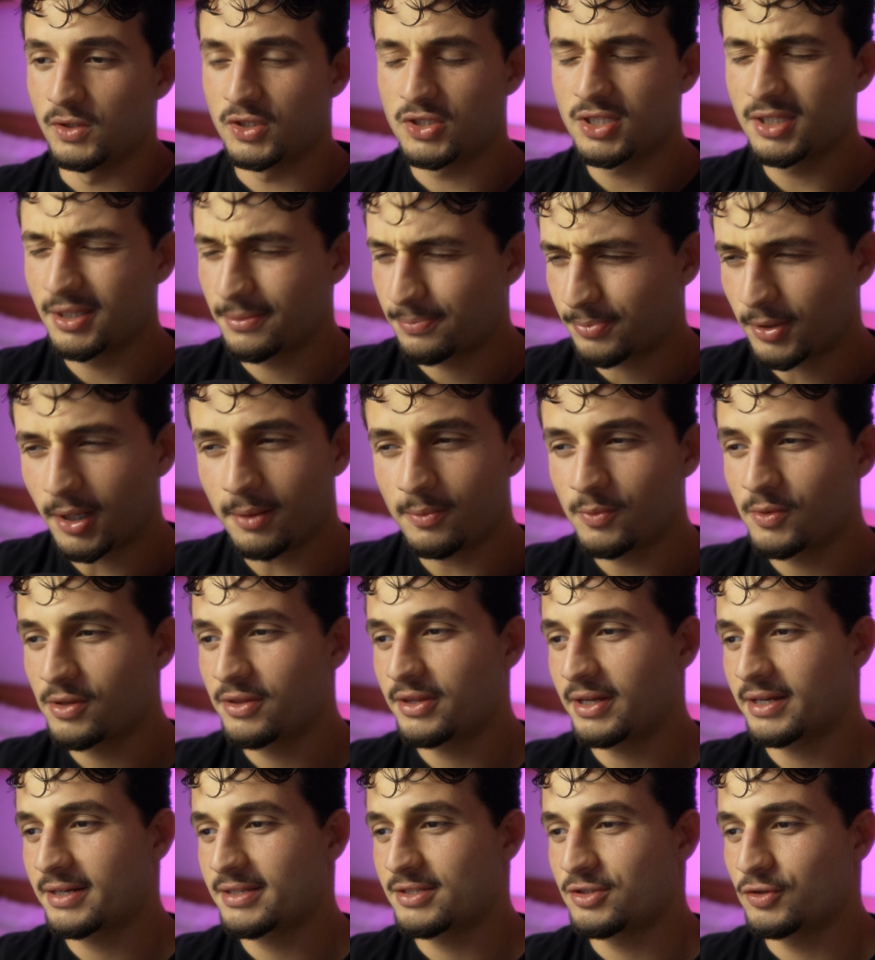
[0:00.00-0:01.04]
You see, the problem with
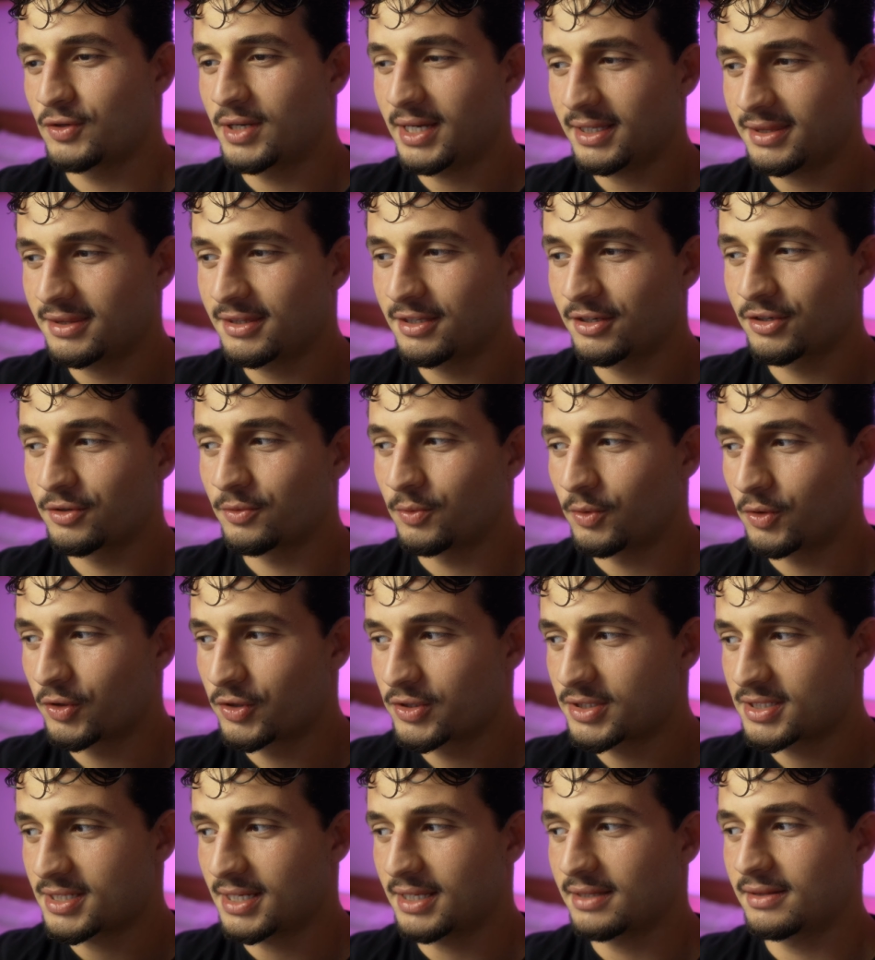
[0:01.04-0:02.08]
that is you get the
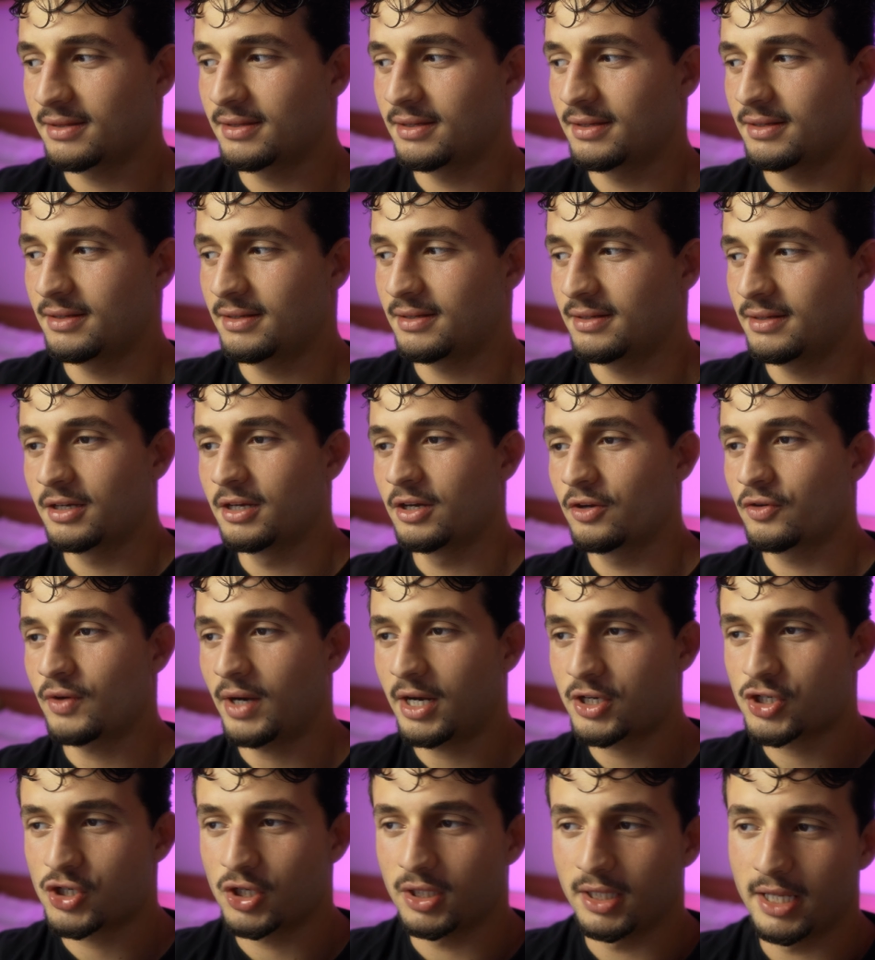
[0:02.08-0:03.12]
rewards and the
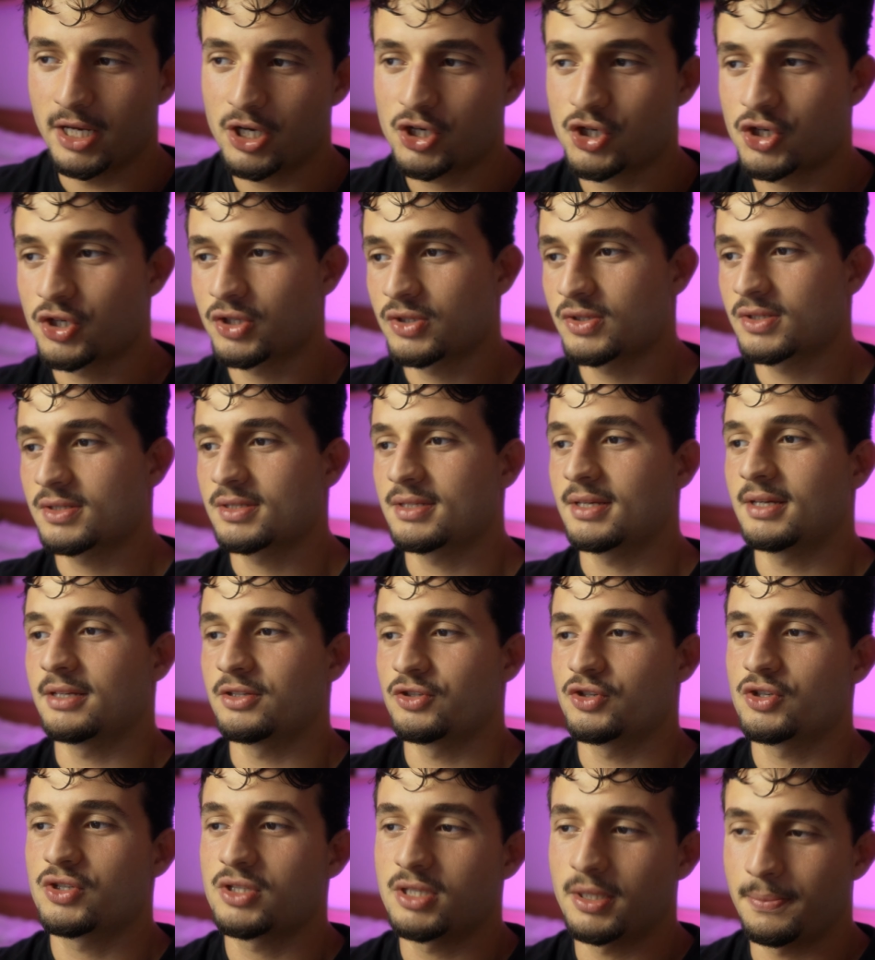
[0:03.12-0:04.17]
congratulations
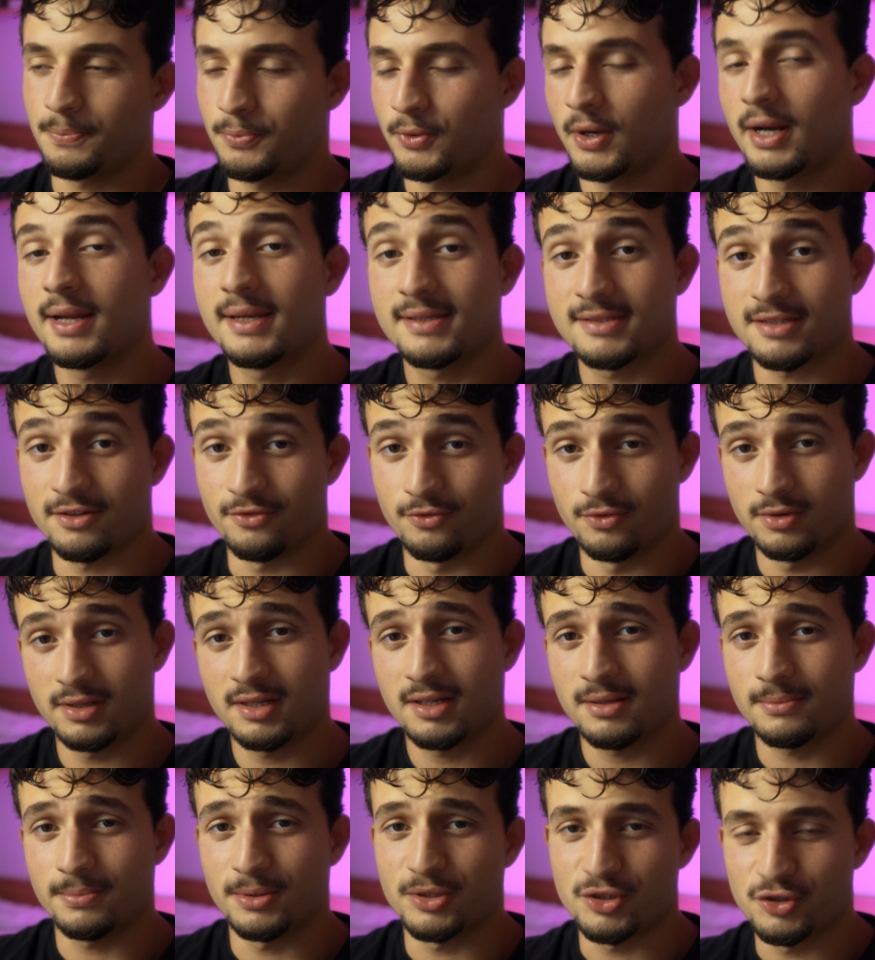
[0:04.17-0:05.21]
and just the praise of
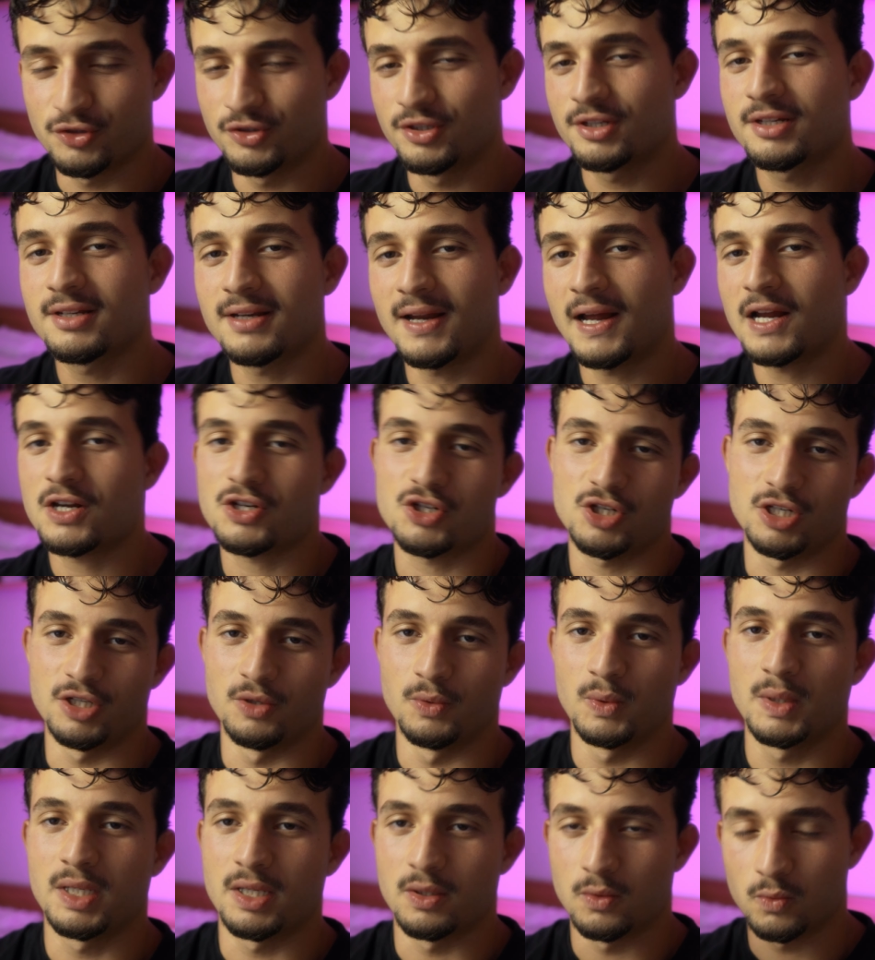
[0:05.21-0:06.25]
winning, but you didn't actually
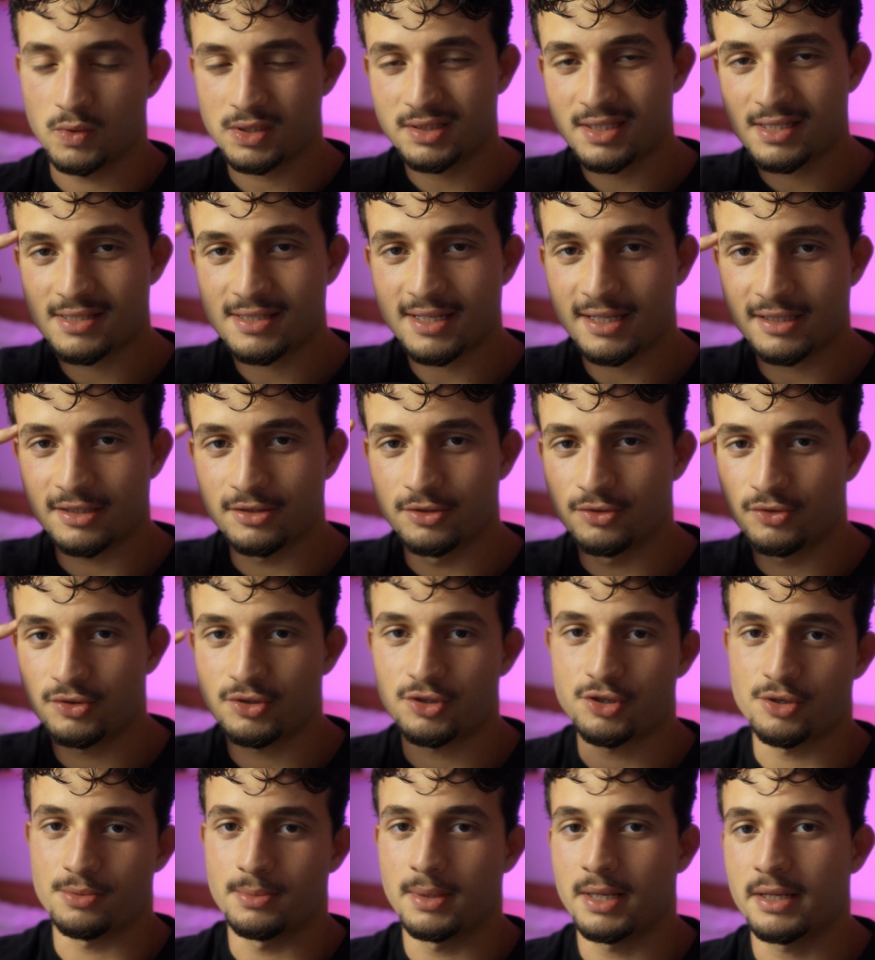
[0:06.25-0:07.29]
win. What does that do
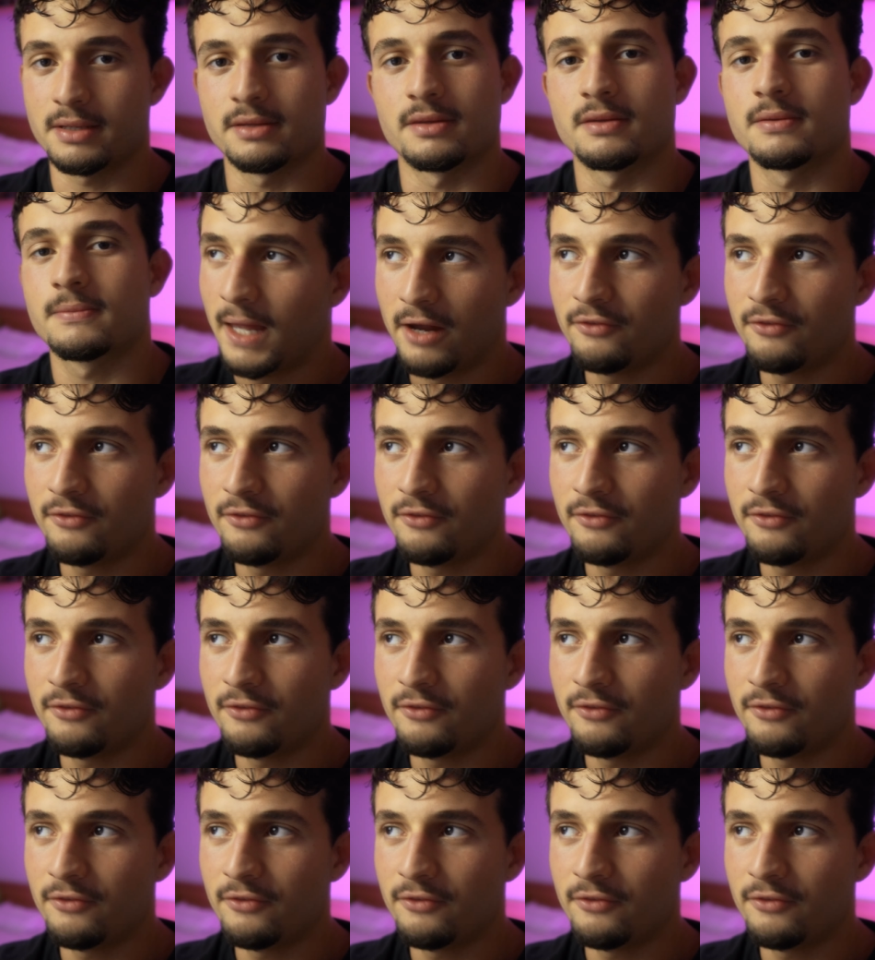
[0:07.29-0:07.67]
to your mind?